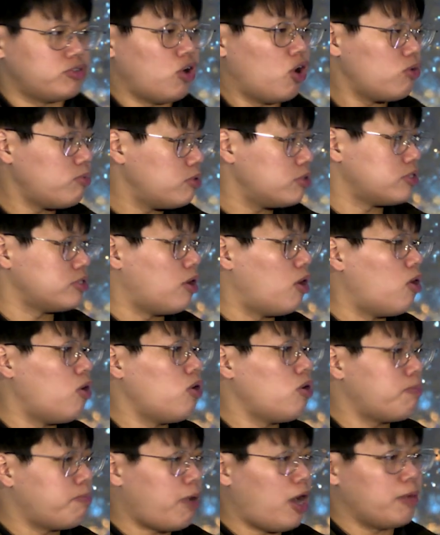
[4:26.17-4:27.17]
almost
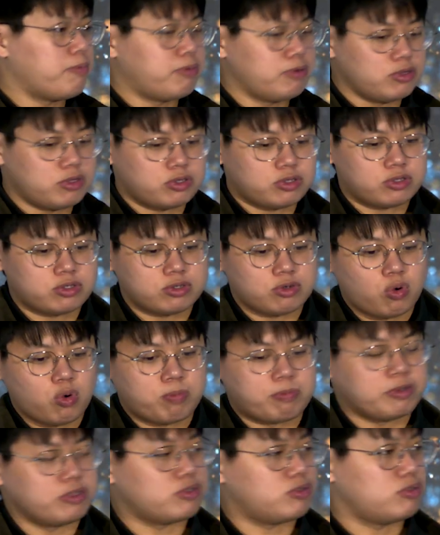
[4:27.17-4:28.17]
all popular
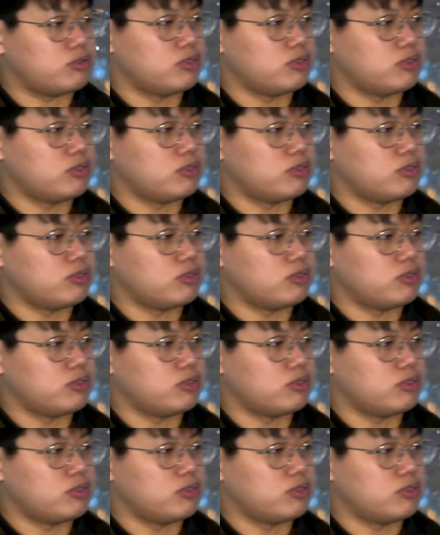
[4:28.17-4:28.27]
open